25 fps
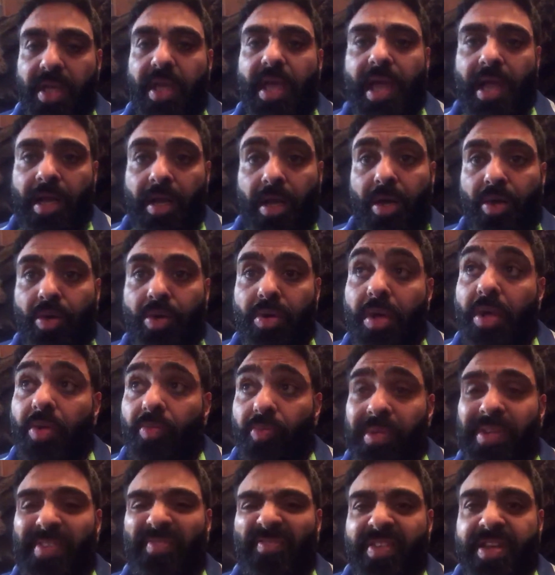Hello?
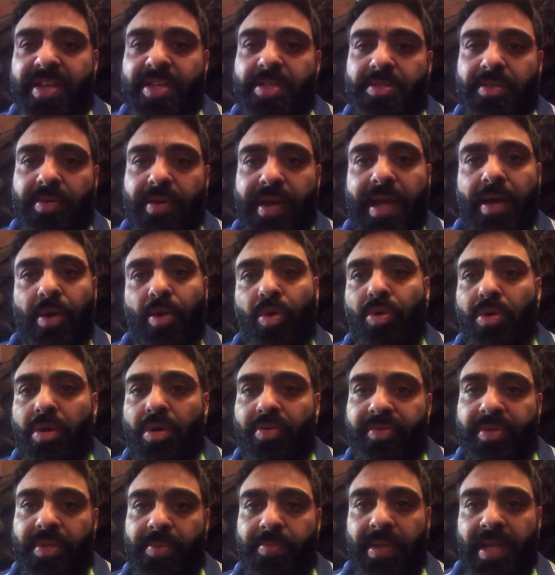But the videos are out all
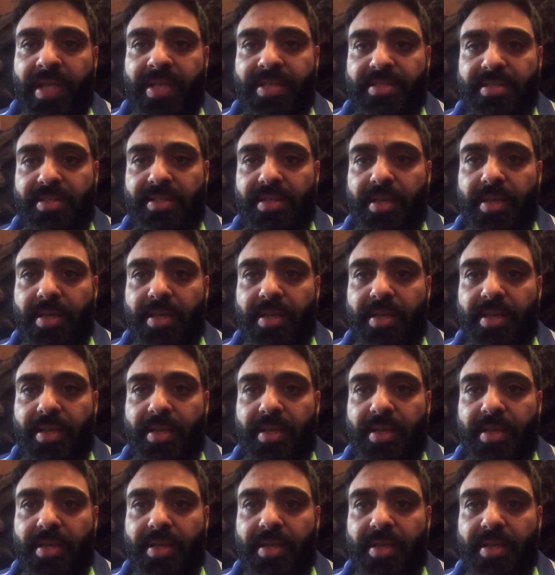over the place.